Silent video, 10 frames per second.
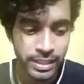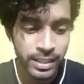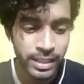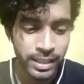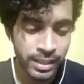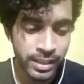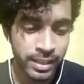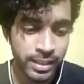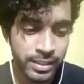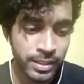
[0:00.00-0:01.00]
uh,
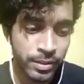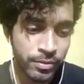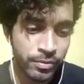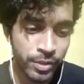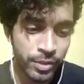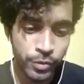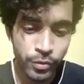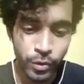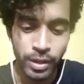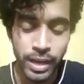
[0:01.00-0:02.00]
first of
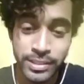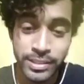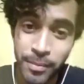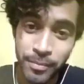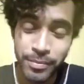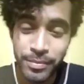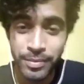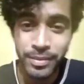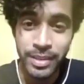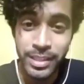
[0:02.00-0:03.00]
all, Assam.
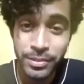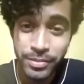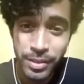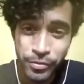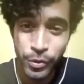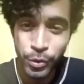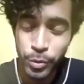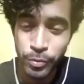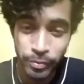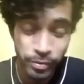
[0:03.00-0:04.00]
It's a very beautiful,
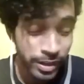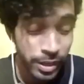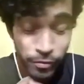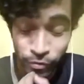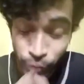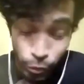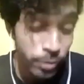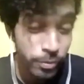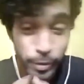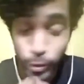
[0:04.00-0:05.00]
very beautiful,
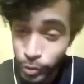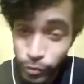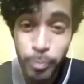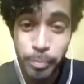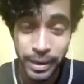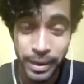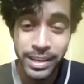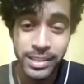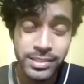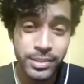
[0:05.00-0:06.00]
beautiful
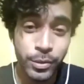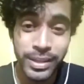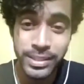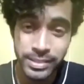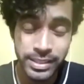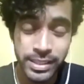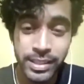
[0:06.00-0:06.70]
place. You can see